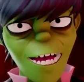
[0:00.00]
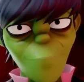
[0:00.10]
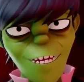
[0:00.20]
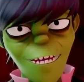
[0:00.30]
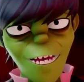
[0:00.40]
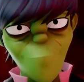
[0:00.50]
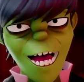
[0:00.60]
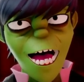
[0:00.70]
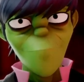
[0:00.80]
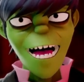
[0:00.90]
It was
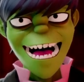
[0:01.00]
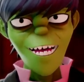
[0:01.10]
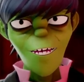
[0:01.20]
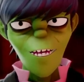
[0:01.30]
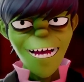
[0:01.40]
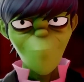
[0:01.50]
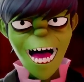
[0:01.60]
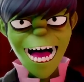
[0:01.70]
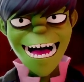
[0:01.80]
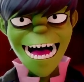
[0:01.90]
inspired by a dream
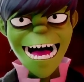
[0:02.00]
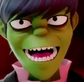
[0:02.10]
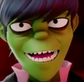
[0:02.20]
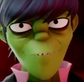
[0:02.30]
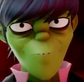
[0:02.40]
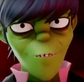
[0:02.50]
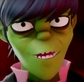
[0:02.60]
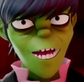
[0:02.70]
I had.